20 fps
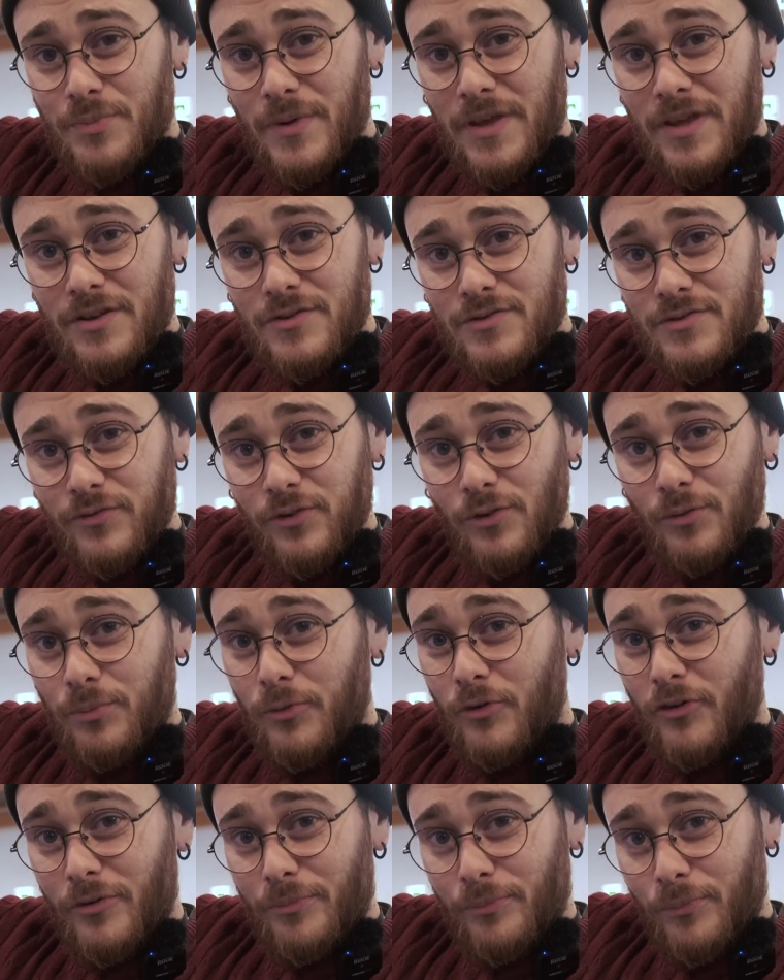be useful
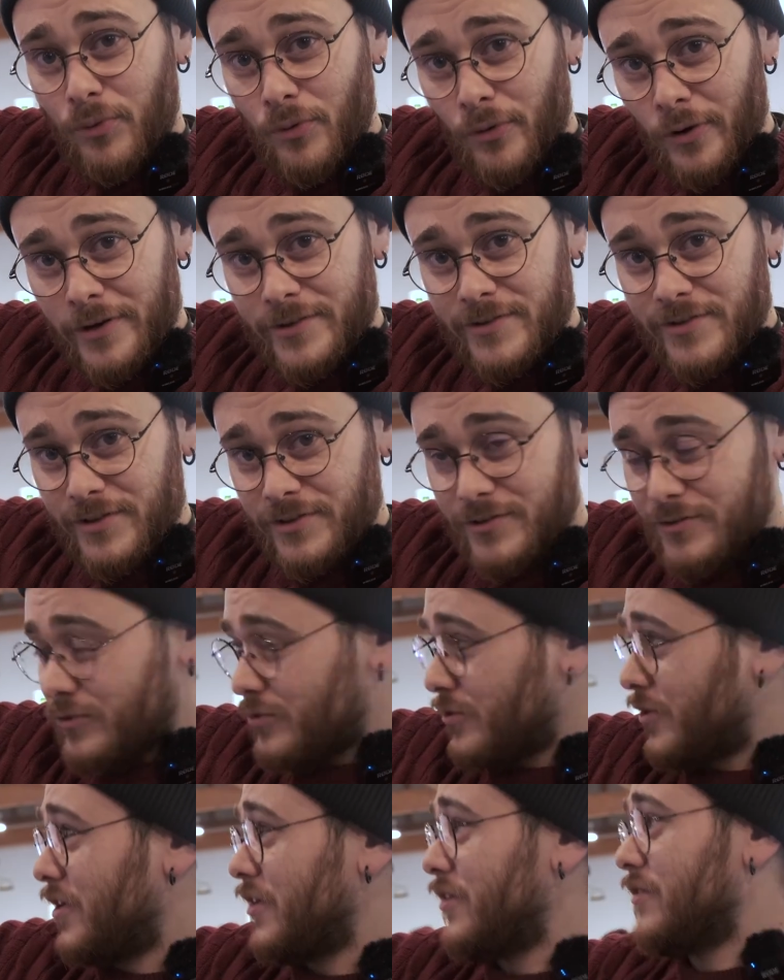for portrait tour.